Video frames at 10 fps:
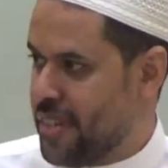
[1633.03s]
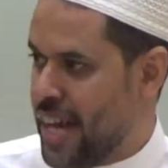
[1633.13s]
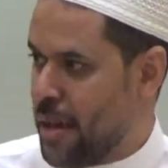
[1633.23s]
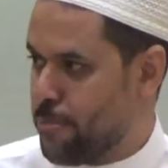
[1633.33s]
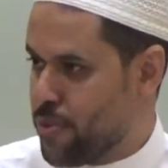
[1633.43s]

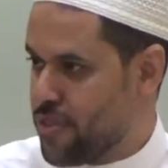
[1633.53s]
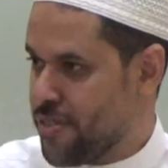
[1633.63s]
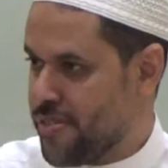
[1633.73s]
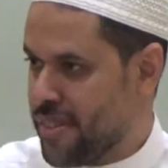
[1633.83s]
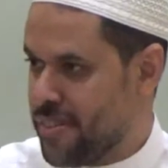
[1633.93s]

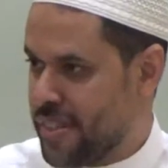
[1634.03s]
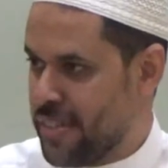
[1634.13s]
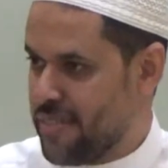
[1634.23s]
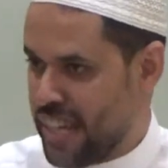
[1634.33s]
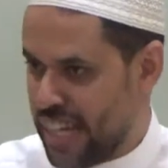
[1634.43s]
ambushes
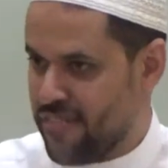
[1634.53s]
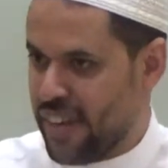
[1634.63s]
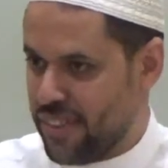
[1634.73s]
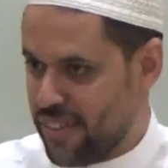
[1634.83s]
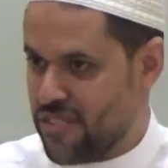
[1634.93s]
and take
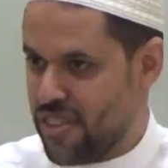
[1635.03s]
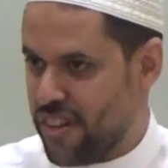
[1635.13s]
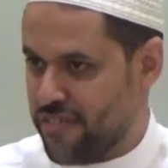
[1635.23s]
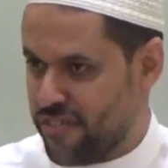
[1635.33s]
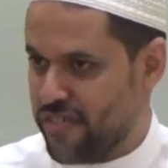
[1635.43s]
advantage
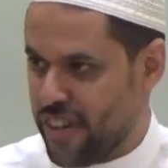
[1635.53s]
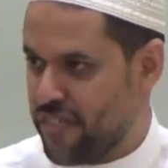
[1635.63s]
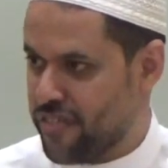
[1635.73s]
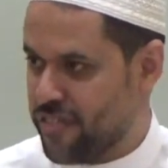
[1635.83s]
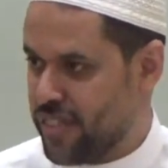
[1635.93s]
of
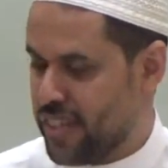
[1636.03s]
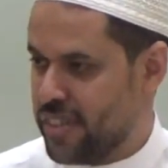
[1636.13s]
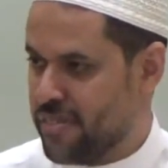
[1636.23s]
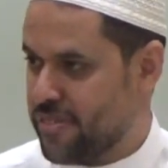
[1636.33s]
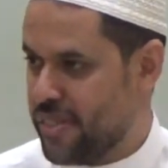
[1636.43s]
the
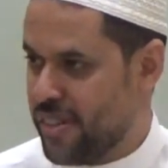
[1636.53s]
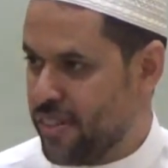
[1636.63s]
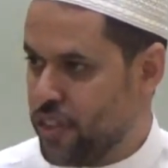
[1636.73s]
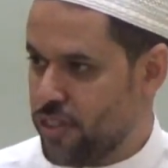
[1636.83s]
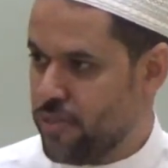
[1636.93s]

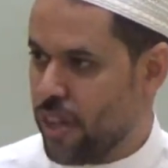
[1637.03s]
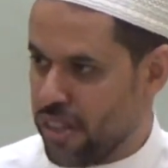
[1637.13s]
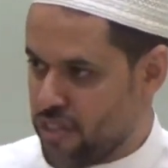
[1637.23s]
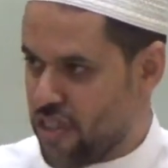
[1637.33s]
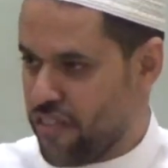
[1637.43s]

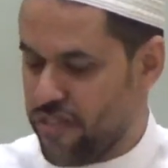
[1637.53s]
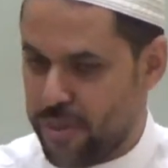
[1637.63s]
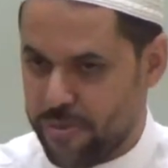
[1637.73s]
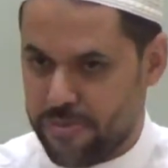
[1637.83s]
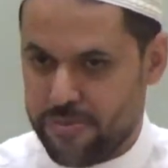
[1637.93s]
knowledge of
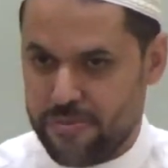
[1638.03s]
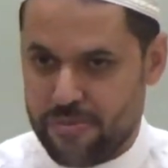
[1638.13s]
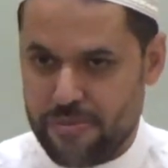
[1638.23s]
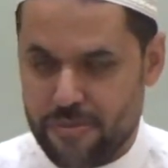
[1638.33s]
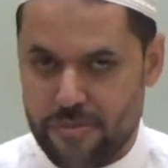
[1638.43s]
the
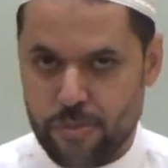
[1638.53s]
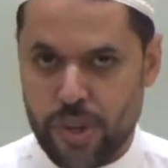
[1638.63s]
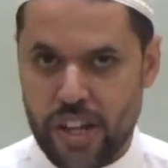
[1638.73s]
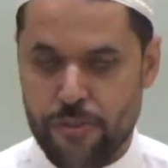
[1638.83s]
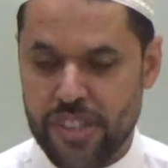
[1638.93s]

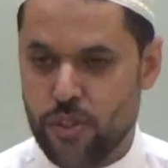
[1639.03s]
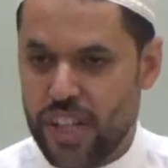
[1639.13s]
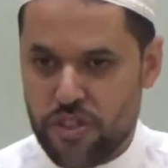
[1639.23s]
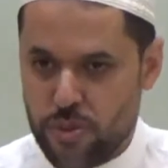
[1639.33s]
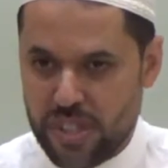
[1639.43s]
way, but you
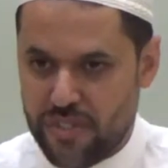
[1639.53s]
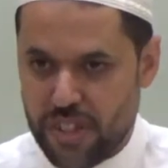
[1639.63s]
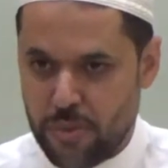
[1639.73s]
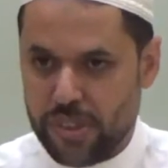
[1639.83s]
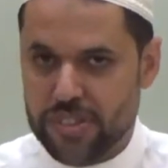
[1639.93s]
can do whatever
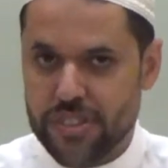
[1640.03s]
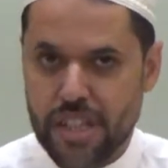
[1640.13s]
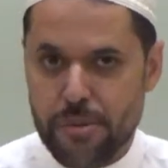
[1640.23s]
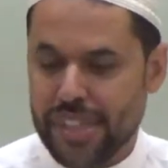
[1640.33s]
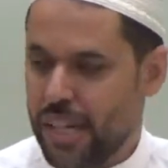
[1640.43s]
you want.
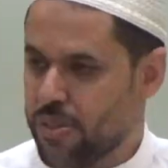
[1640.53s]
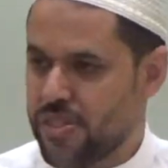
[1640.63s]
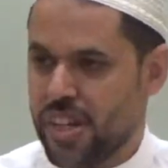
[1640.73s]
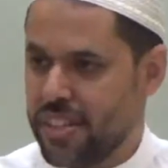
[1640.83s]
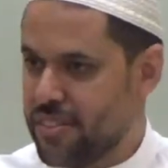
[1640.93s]

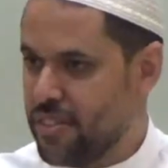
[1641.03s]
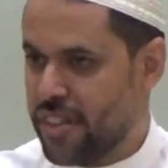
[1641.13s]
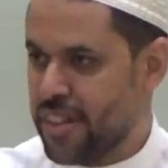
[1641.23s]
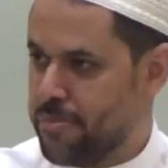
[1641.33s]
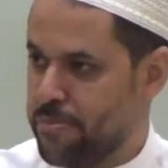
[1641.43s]
Outside, you
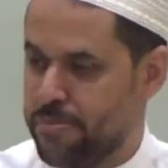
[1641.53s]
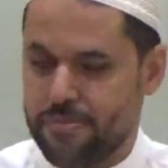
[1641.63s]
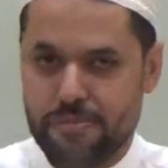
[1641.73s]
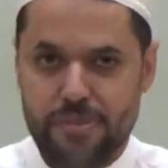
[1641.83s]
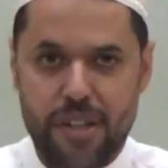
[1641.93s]
are in an
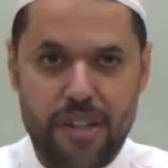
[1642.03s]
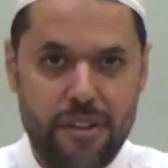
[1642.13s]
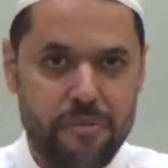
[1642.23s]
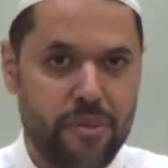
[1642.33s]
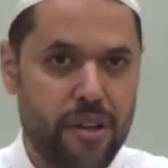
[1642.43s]

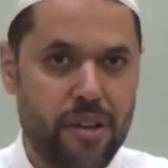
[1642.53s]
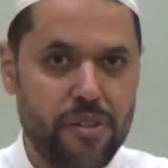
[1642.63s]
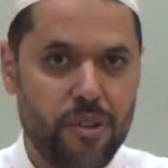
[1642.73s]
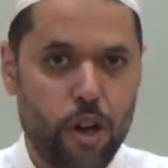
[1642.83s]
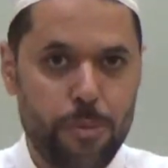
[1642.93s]

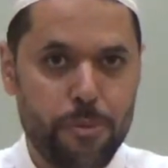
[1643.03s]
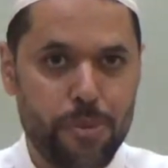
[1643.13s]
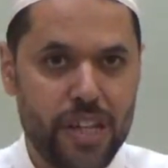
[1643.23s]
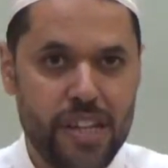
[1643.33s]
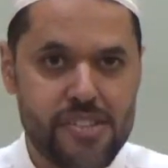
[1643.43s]
open
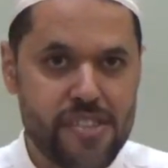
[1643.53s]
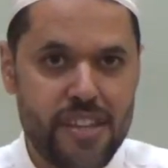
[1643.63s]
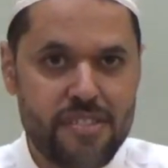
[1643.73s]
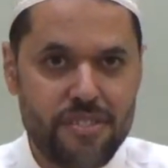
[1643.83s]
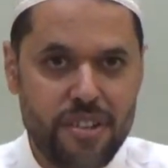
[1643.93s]
place,
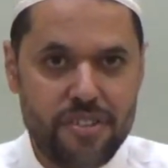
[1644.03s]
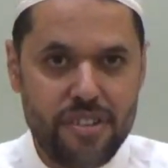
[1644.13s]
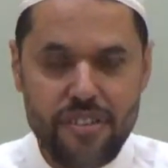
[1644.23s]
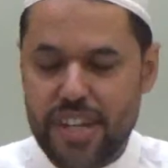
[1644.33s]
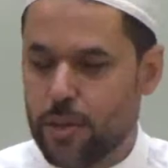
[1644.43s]
then
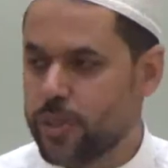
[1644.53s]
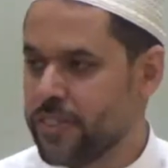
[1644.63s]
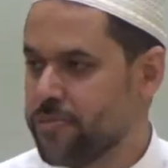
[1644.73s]
you're equal.